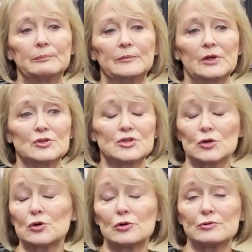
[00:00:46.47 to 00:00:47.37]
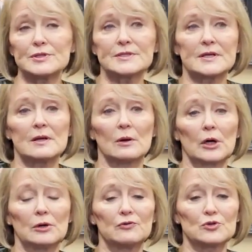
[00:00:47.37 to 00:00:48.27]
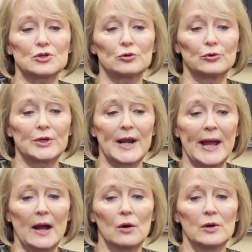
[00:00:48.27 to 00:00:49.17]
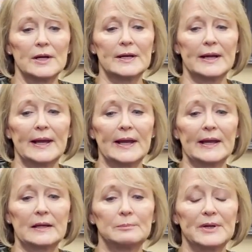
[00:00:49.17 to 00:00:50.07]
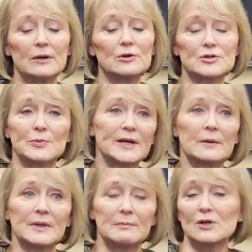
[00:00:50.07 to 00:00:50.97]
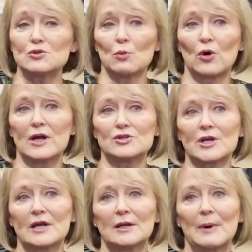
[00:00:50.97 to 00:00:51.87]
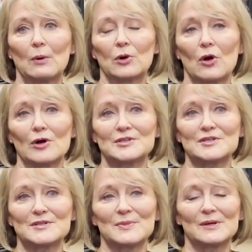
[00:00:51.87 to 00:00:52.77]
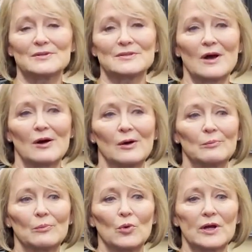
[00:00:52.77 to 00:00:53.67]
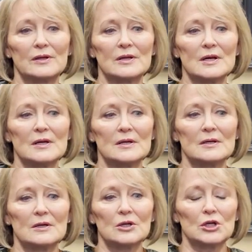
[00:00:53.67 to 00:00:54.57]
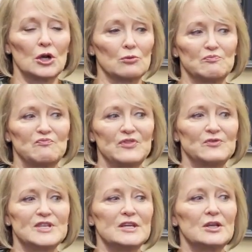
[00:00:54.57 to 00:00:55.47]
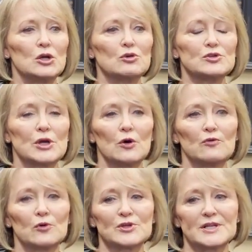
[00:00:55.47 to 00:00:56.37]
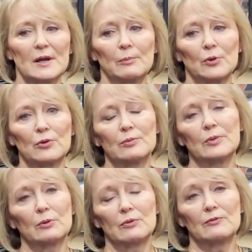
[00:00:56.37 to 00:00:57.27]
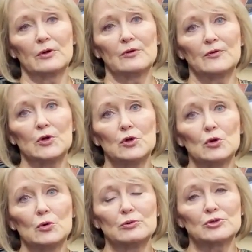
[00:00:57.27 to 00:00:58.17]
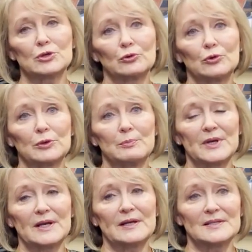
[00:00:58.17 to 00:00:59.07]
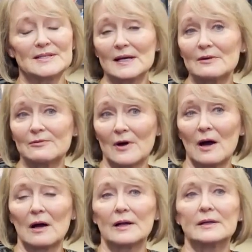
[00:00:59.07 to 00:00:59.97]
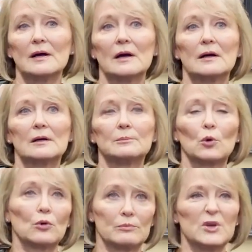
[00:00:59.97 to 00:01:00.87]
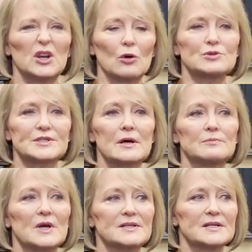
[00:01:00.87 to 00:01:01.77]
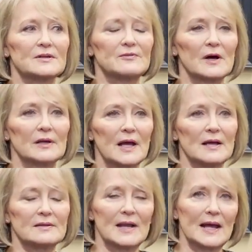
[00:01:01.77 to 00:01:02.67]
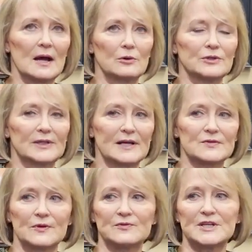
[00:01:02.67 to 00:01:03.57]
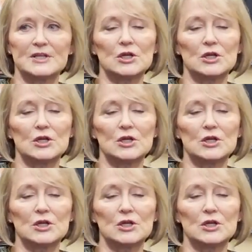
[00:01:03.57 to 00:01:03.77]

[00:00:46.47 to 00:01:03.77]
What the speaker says: concerns for children now. And parents are becoming much more educated about what autism is. When, 15 years ago, for example, there were very few children being identified, or some identified, and now in the last 15